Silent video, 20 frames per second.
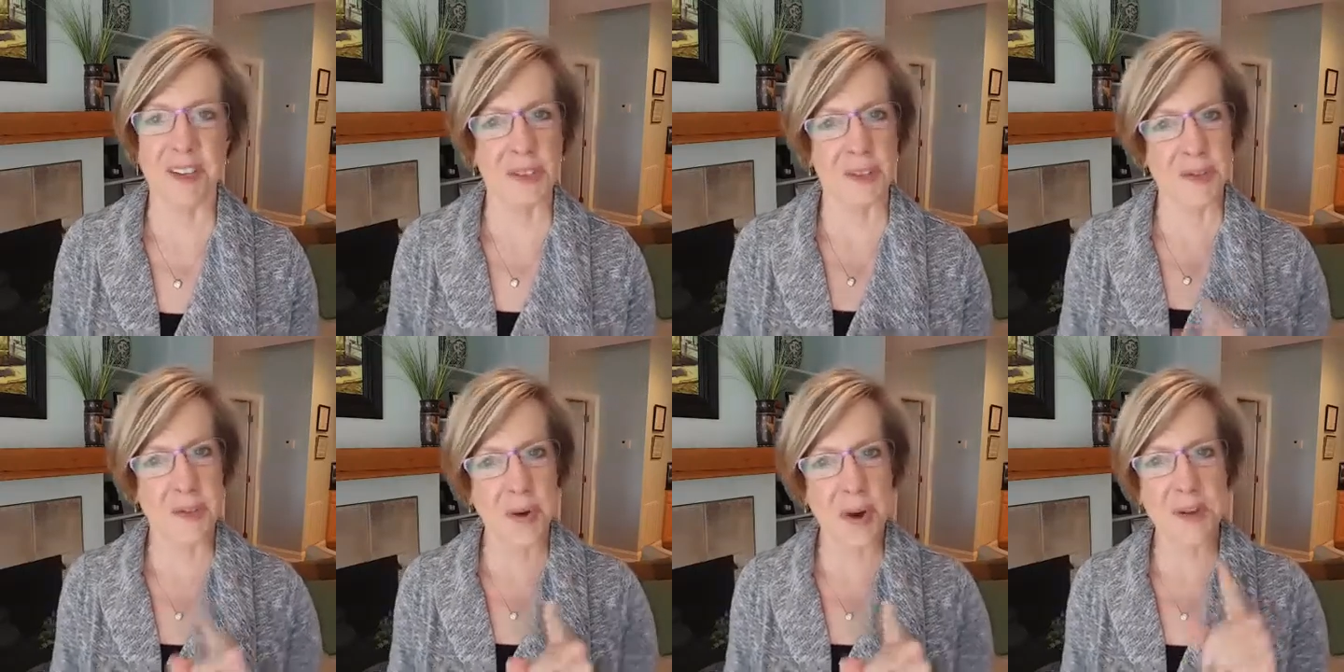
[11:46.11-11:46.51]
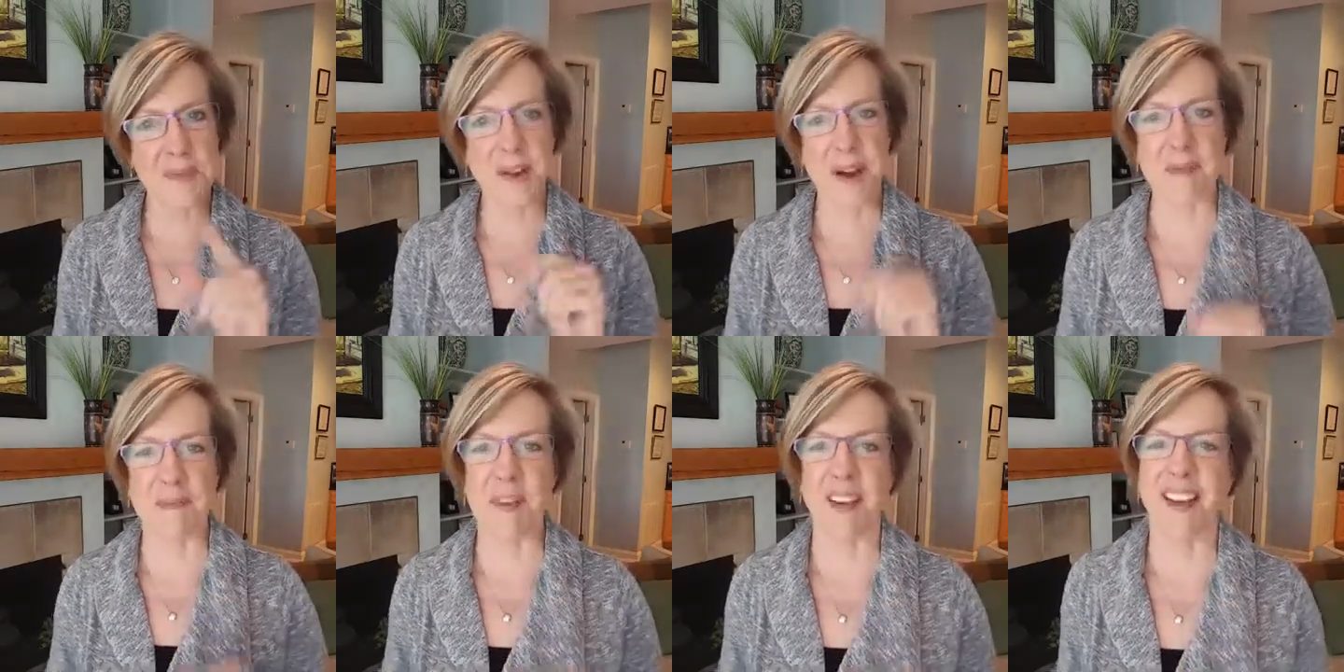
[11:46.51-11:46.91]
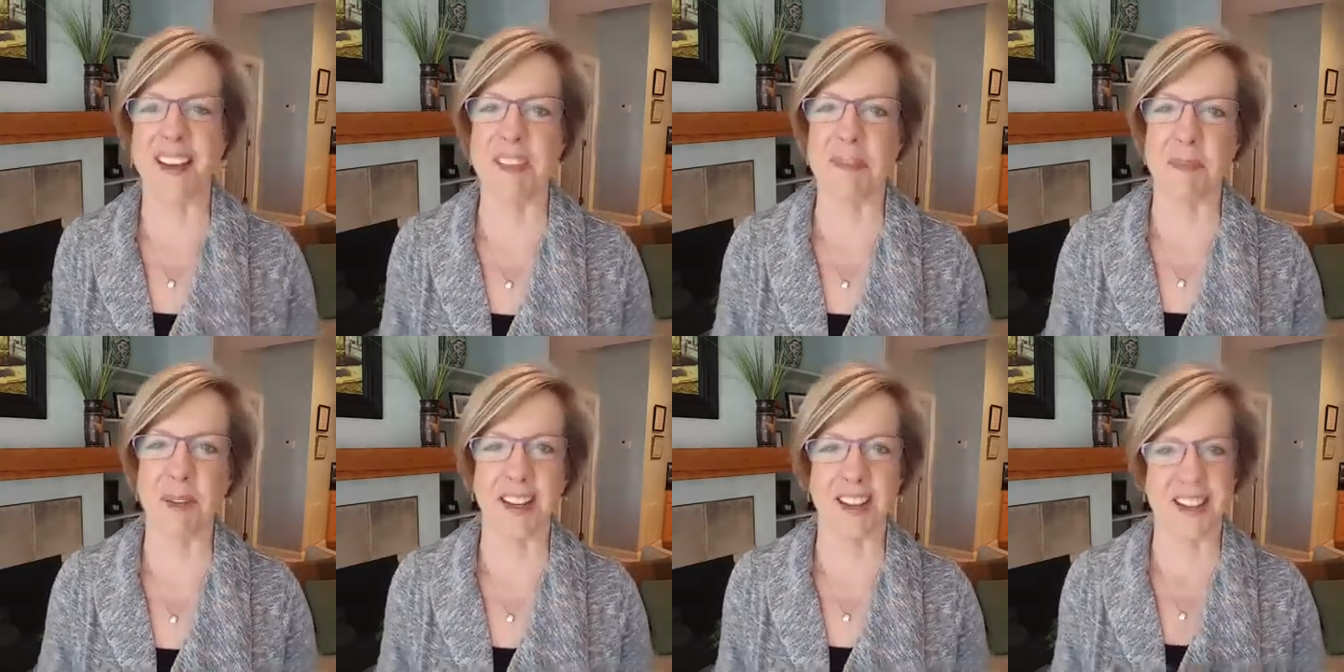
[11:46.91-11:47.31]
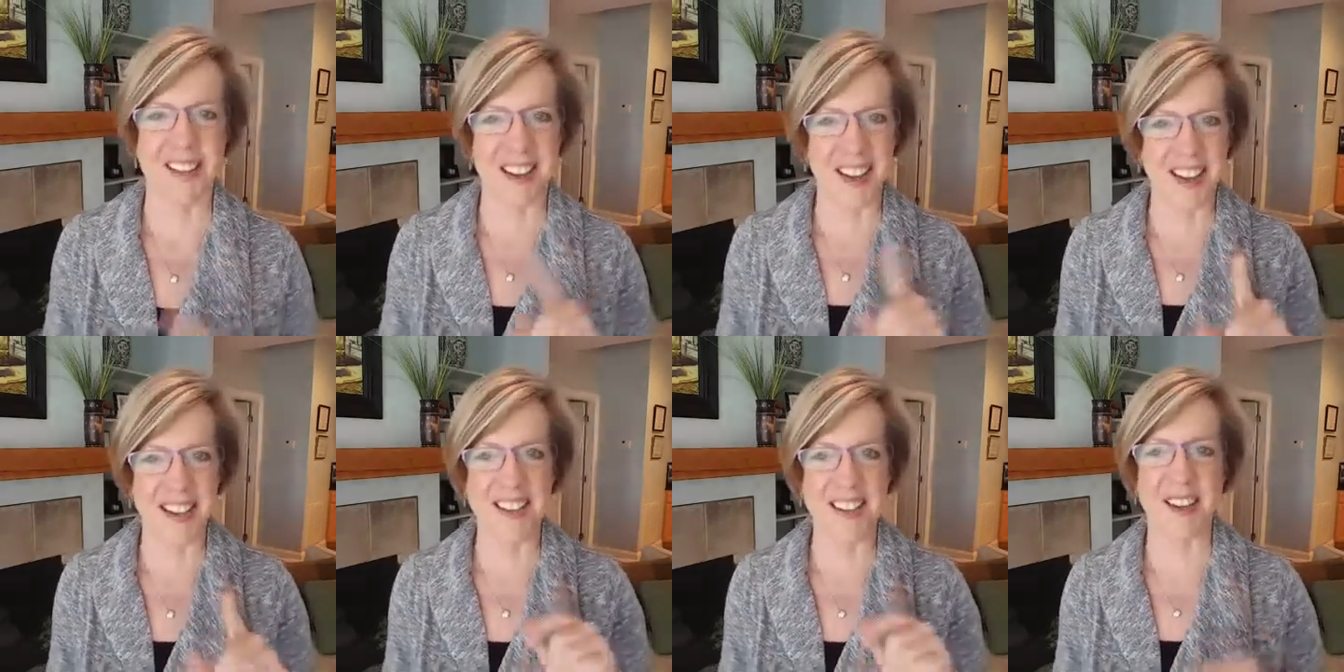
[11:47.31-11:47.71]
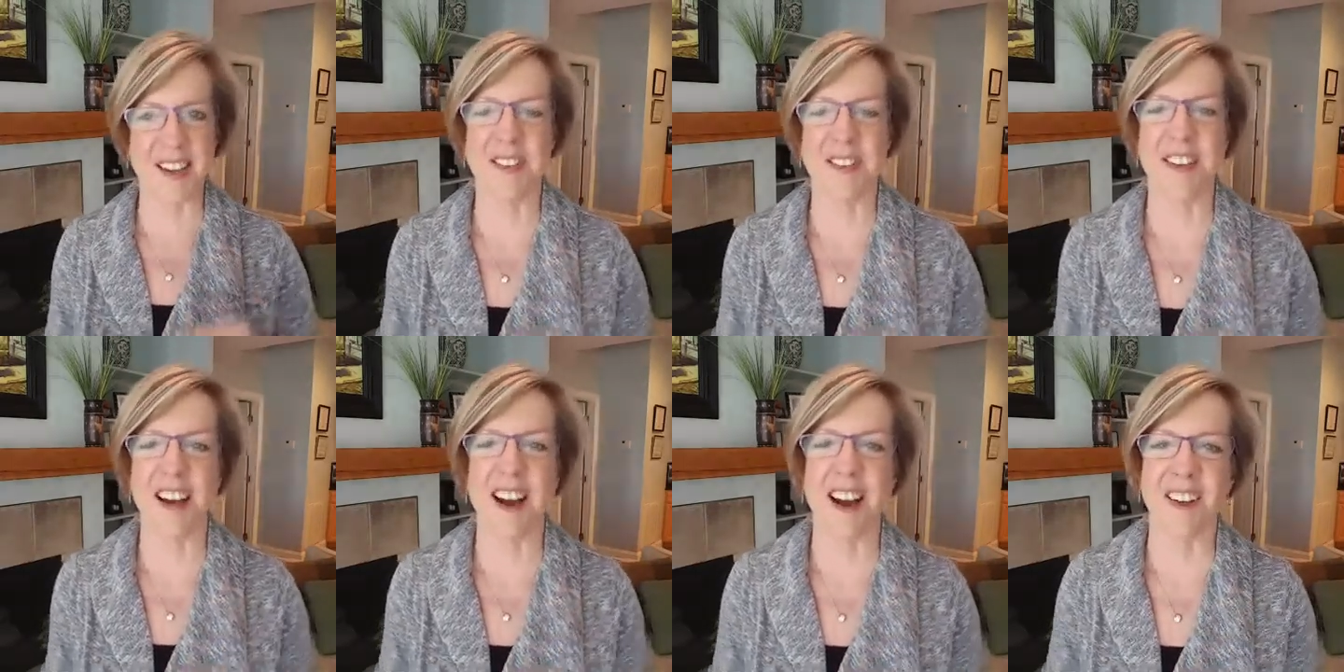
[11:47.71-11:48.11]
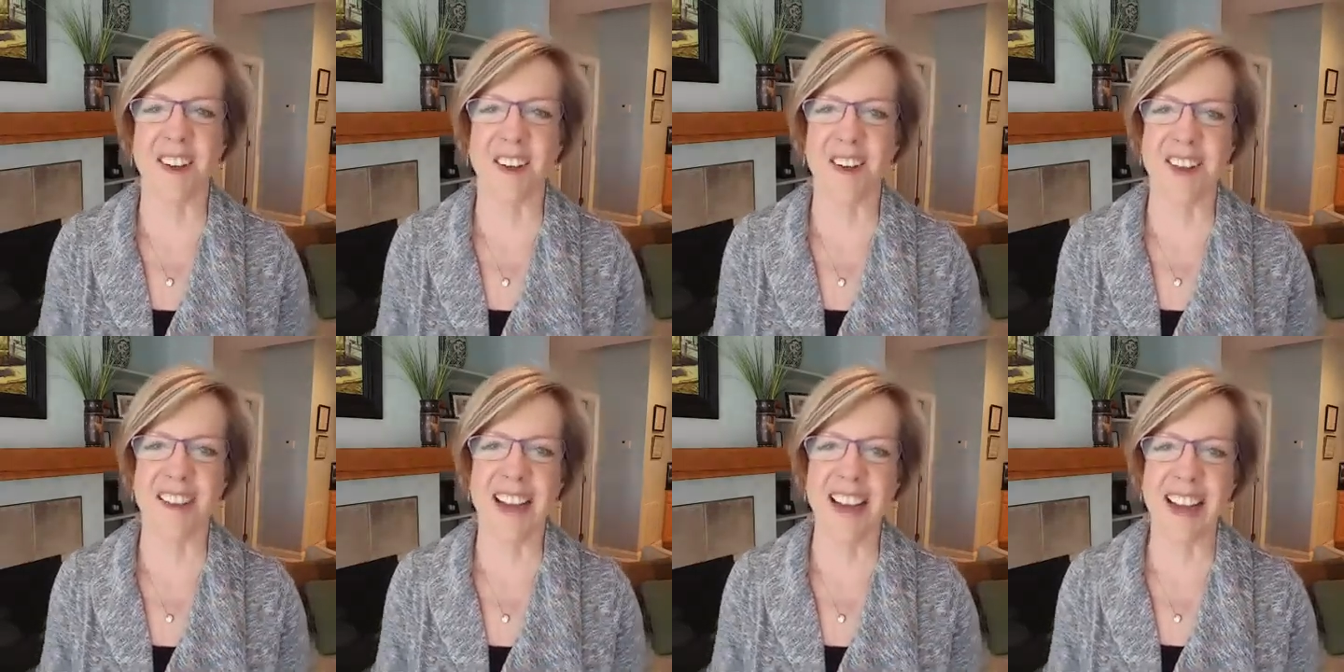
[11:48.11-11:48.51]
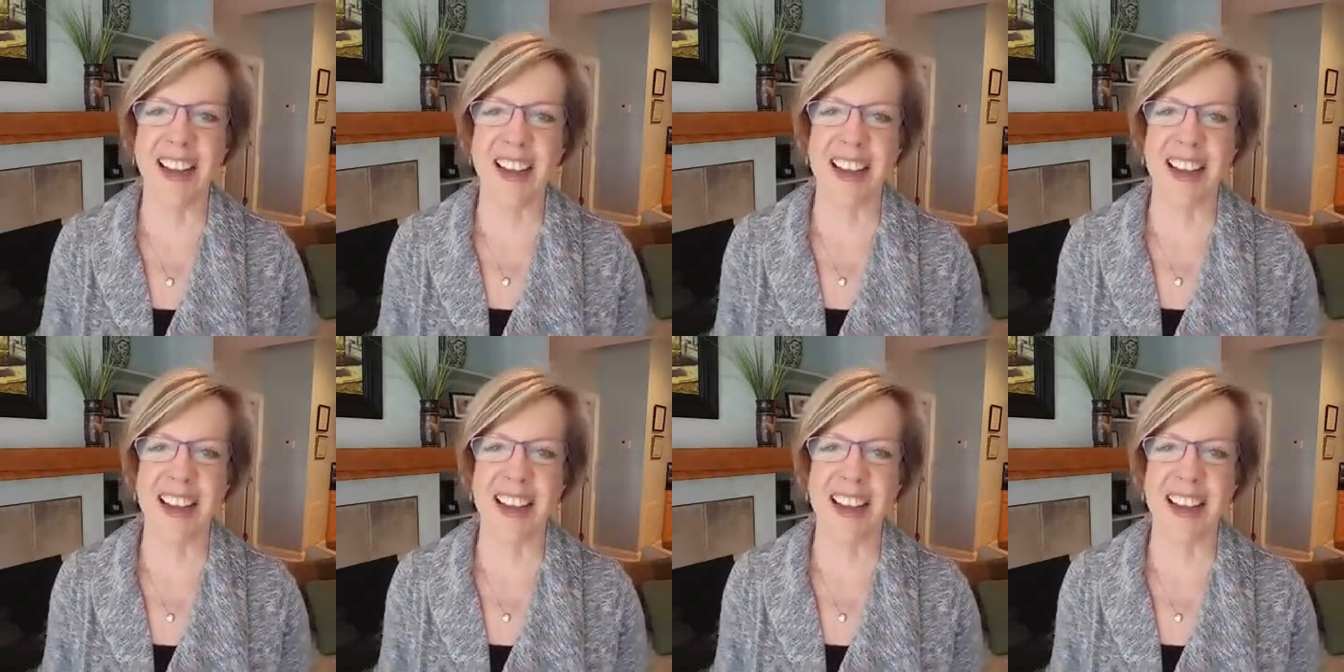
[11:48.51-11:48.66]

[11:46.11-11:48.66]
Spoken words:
it's 45 minutes, but it's $97.